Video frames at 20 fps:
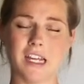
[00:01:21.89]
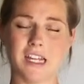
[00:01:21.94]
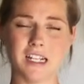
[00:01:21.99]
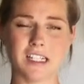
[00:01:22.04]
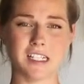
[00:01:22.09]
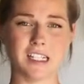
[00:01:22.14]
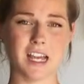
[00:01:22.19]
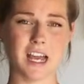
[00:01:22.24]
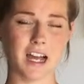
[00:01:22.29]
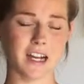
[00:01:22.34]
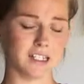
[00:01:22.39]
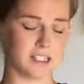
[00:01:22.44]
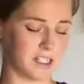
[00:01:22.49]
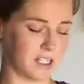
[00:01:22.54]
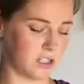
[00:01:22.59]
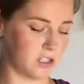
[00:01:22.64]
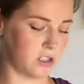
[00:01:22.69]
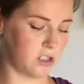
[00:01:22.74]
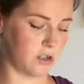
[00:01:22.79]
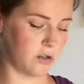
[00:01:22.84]
easy
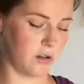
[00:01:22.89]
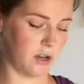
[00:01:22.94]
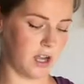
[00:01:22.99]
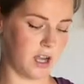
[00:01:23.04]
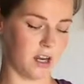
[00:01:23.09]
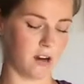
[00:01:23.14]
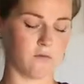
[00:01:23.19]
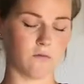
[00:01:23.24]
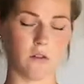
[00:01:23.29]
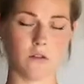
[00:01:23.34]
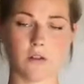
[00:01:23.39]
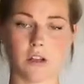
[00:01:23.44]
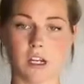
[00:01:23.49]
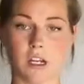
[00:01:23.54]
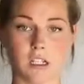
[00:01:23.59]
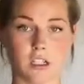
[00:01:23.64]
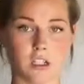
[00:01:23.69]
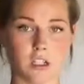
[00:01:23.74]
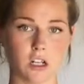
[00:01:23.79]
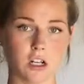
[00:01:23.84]
access to it and it won't get
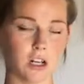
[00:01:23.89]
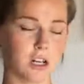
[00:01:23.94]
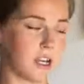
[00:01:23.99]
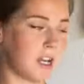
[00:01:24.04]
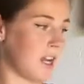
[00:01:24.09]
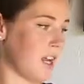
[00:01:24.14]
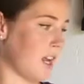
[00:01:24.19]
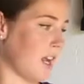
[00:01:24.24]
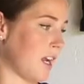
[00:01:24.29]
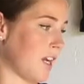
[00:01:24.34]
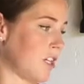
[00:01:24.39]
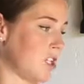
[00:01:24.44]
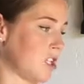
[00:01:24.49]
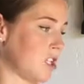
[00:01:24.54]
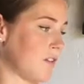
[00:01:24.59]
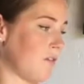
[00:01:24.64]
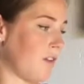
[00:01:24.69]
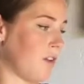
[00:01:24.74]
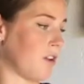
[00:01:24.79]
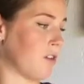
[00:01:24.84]
as dirty and I can
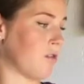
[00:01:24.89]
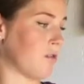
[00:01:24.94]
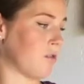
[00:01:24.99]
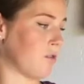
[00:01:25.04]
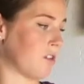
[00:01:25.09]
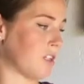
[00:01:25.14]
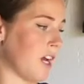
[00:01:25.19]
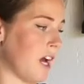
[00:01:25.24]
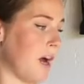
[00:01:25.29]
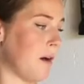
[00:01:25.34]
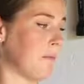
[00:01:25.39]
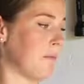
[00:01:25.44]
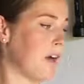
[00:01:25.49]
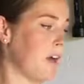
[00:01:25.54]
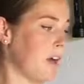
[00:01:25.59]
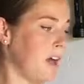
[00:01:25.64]
just fill it through the top.